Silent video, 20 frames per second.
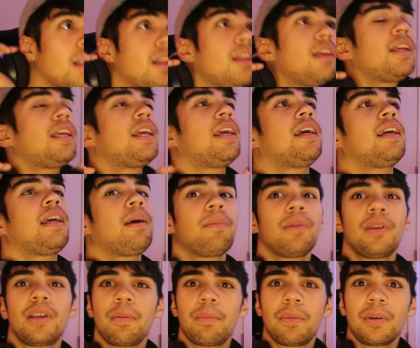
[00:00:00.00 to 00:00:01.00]
Looking at
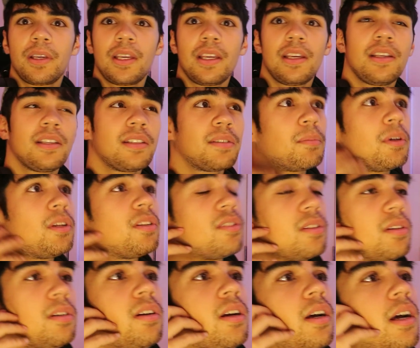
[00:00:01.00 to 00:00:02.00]
Kabukibuki's
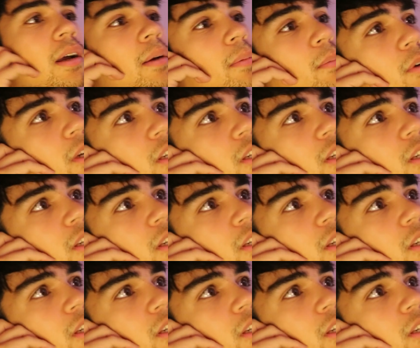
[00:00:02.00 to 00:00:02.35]
model, I'm